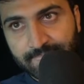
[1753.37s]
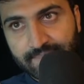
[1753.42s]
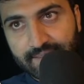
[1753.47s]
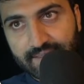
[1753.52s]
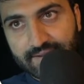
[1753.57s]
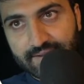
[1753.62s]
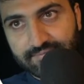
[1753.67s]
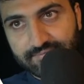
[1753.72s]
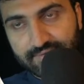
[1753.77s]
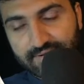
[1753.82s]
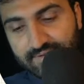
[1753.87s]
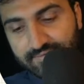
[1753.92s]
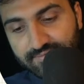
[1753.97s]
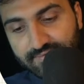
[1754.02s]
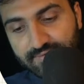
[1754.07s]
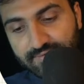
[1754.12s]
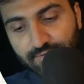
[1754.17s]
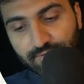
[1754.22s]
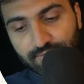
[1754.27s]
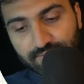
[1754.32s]
and
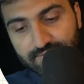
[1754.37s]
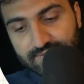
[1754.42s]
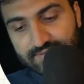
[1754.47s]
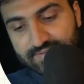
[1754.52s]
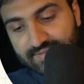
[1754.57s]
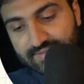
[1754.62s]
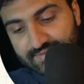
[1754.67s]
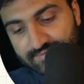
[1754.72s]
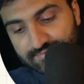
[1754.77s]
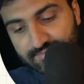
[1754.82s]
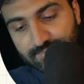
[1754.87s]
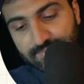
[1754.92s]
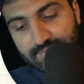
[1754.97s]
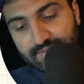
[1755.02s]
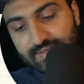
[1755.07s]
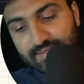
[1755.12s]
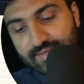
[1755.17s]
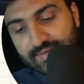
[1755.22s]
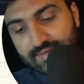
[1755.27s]
whenever all the things will be